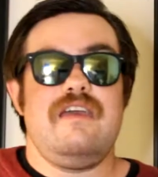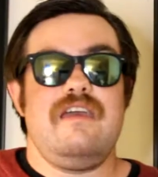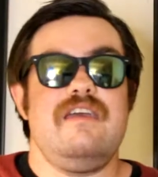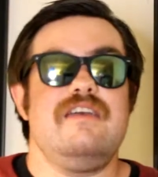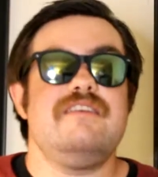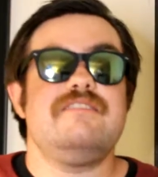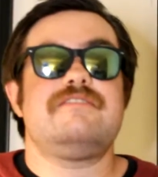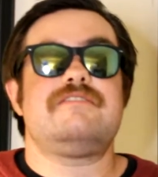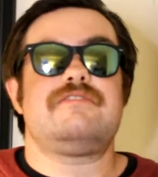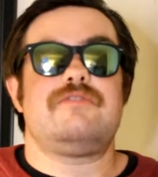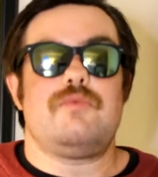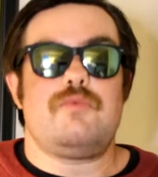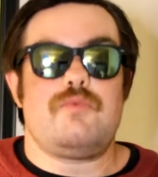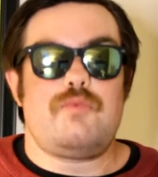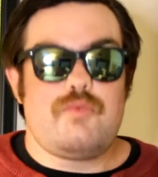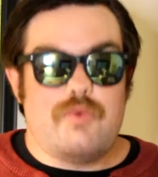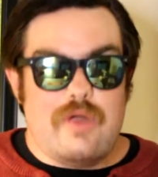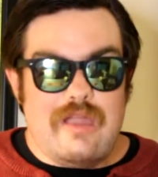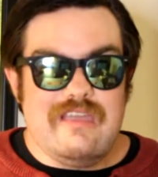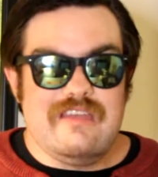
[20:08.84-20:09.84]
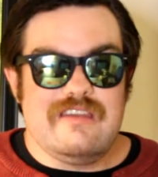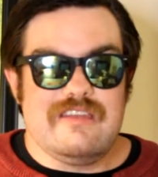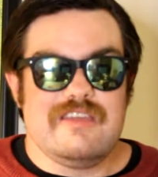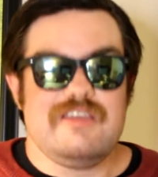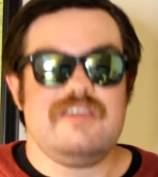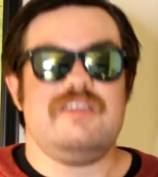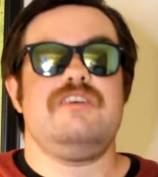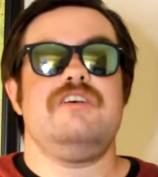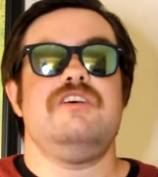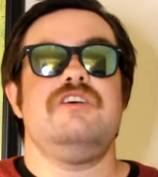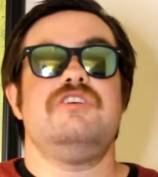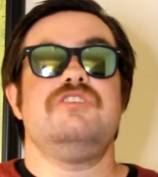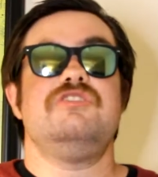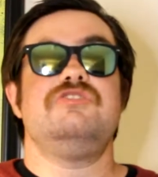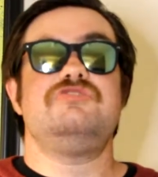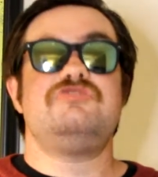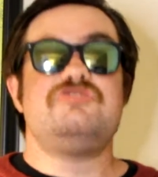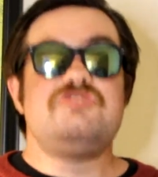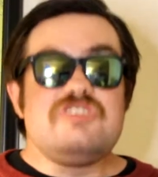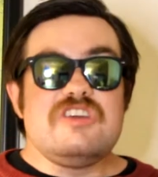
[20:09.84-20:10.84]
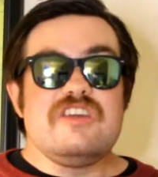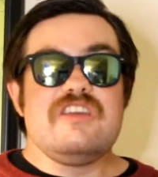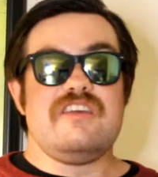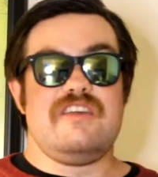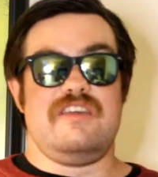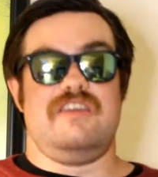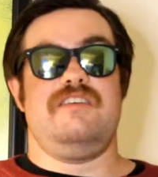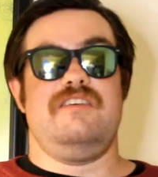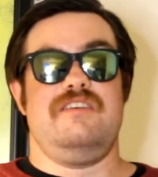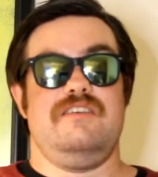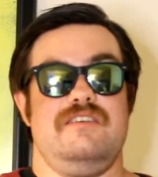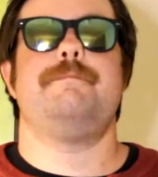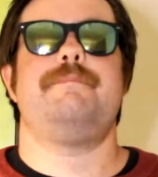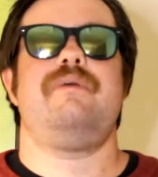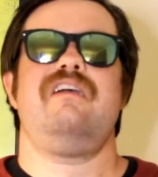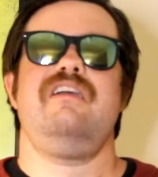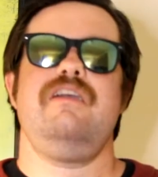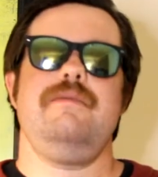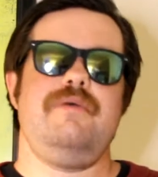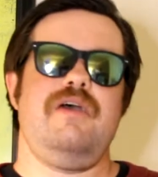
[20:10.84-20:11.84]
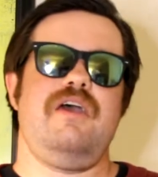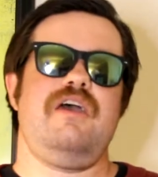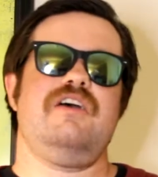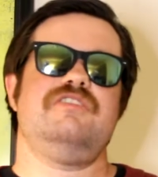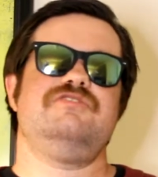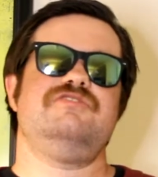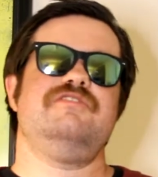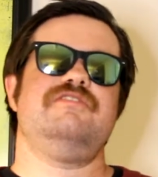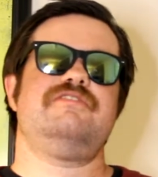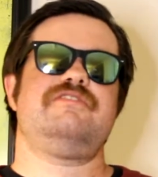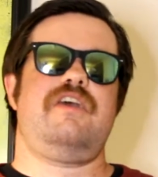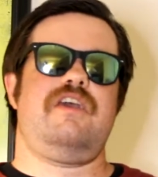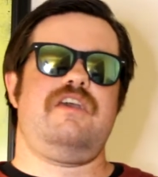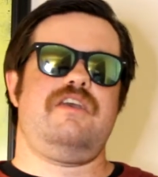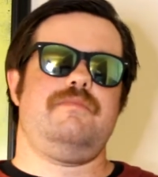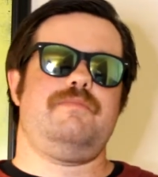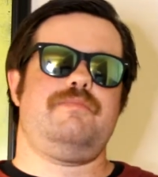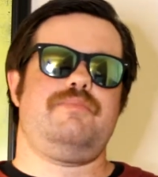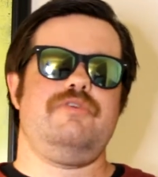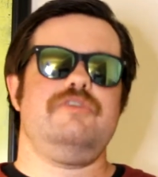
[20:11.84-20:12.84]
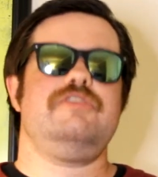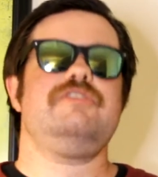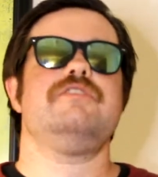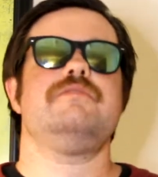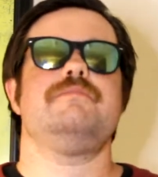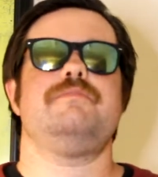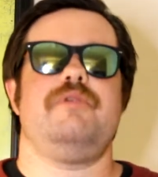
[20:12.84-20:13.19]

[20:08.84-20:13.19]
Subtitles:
is rated G. Babe hatches a brilliant